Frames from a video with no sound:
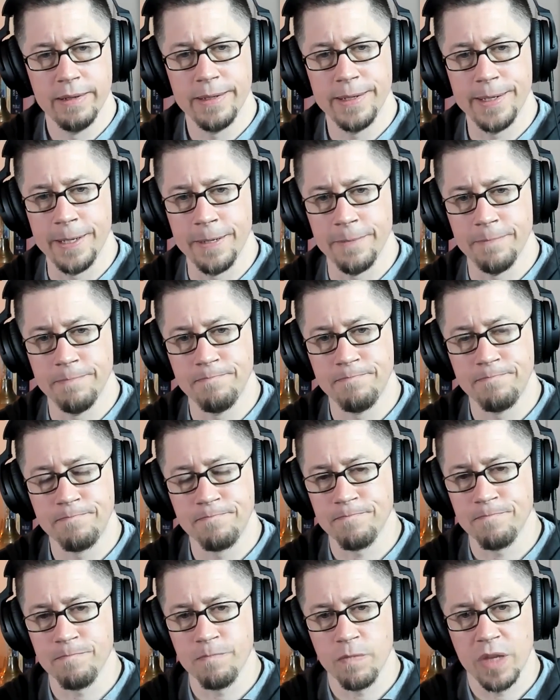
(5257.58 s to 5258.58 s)

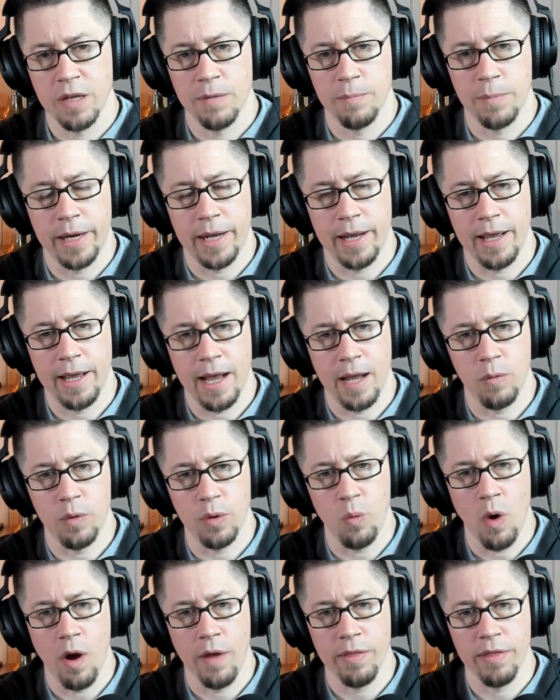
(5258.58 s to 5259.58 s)
But I would
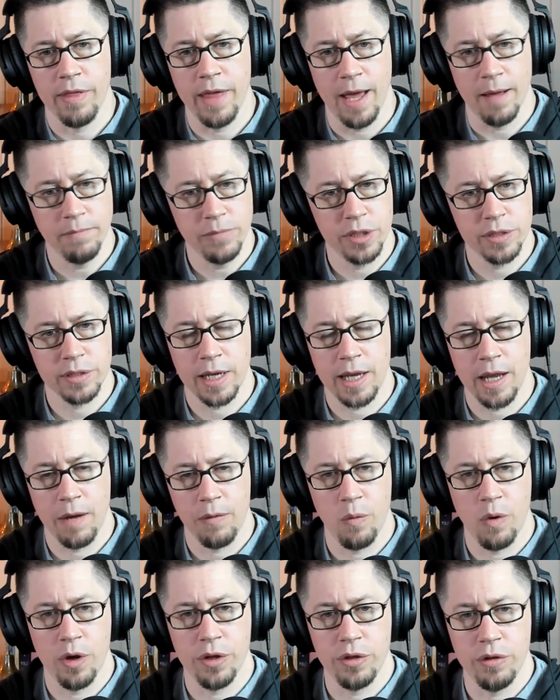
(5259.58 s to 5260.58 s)
want them, just like I would
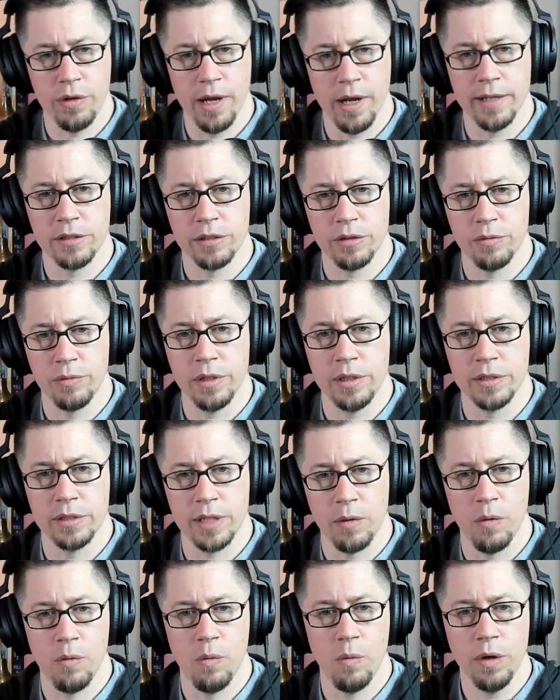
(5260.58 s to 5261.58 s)
want you guys, to really say,
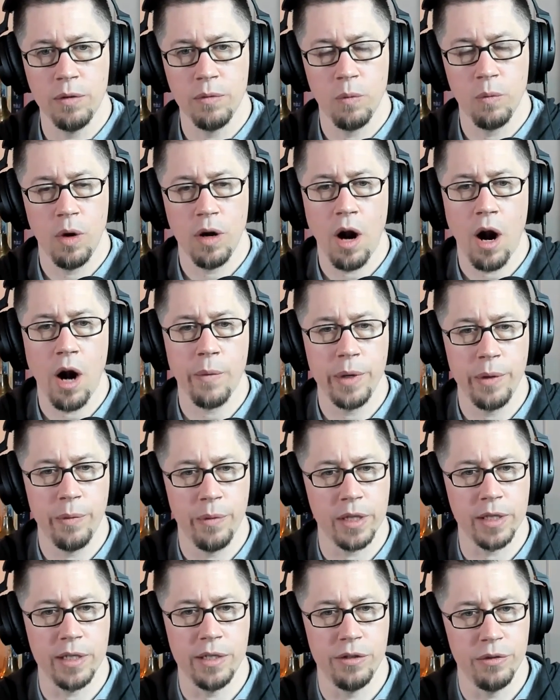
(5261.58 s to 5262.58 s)
well, what are we
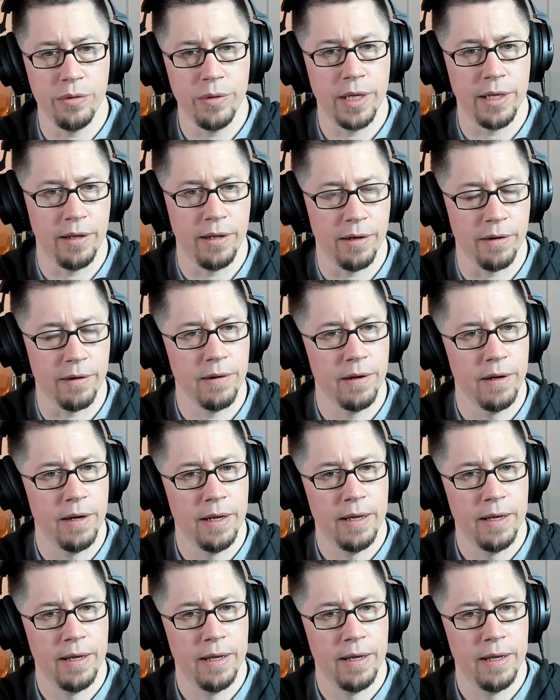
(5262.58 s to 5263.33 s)
really doing here?